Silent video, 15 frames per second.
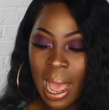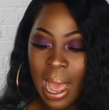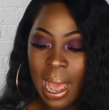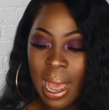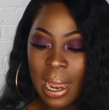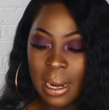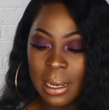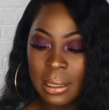
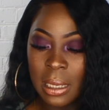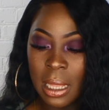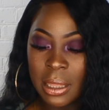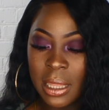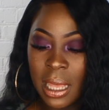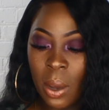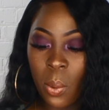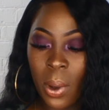and
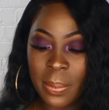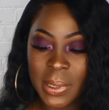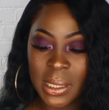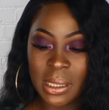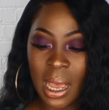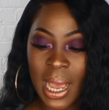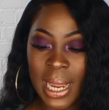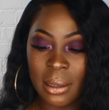their
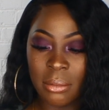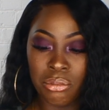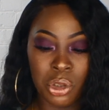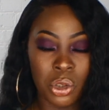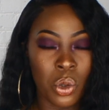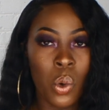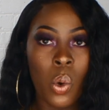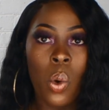website
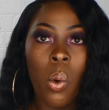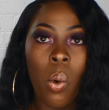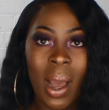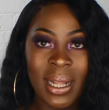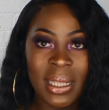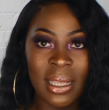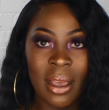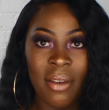do
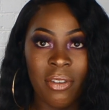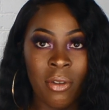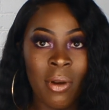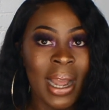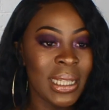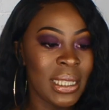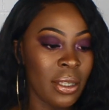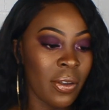quite a
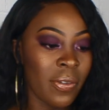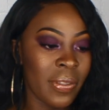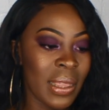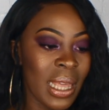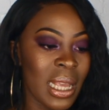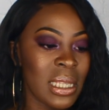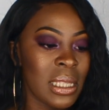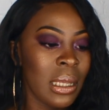variety of
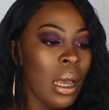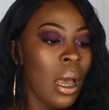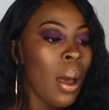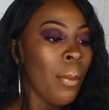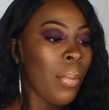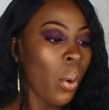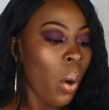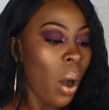things.
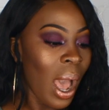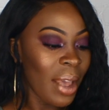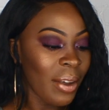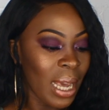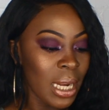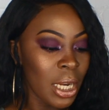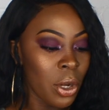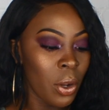But what I
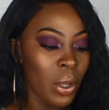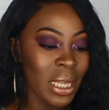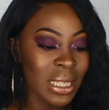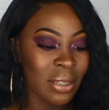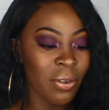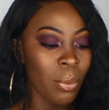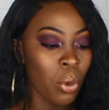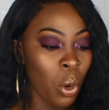kind of
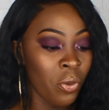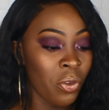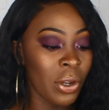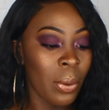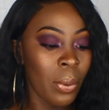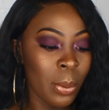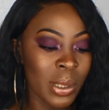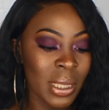noticed from going through
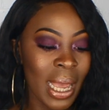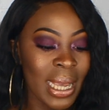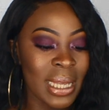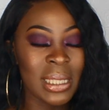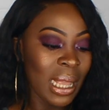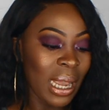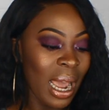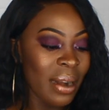their website
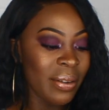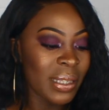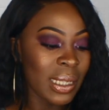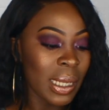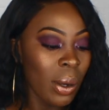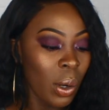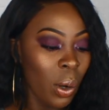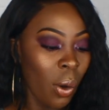is they kind of
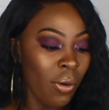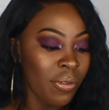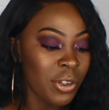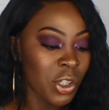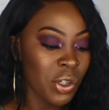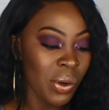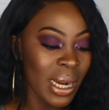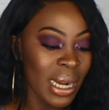sell a lot of
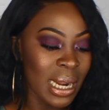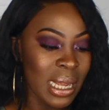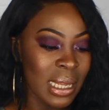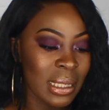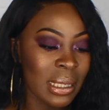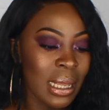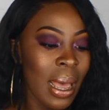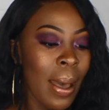
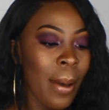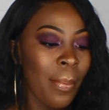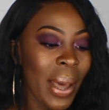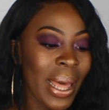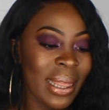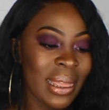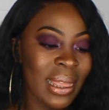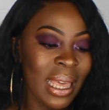trainers,
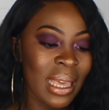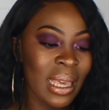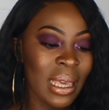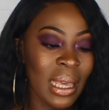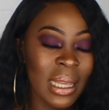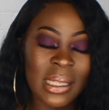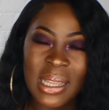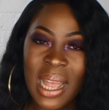but I think
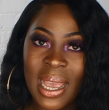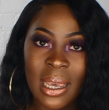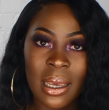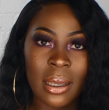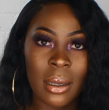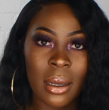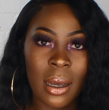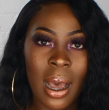it's like
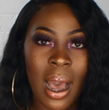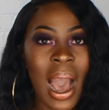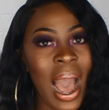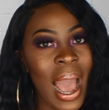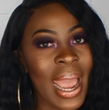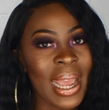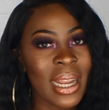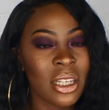
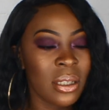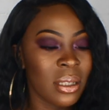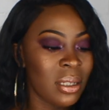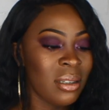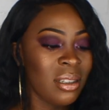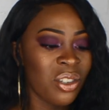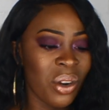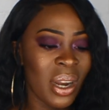
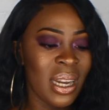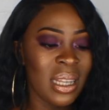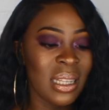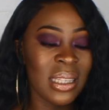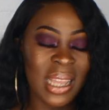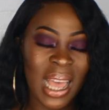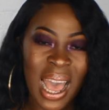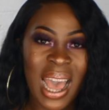high-end
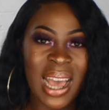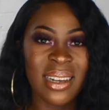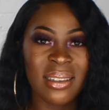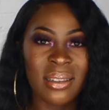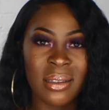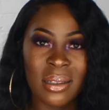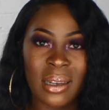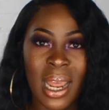trainers
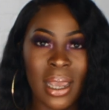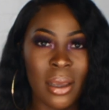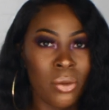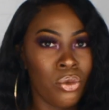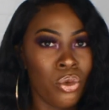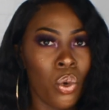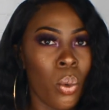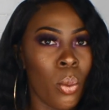and like
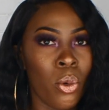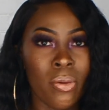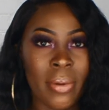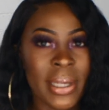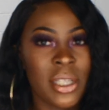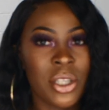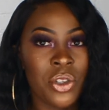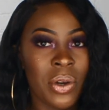normal
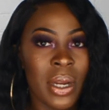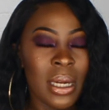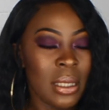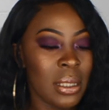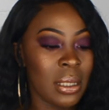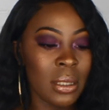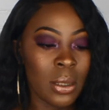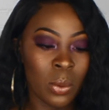range
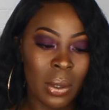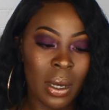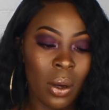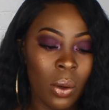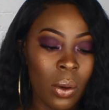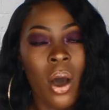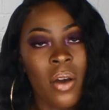trainers as well.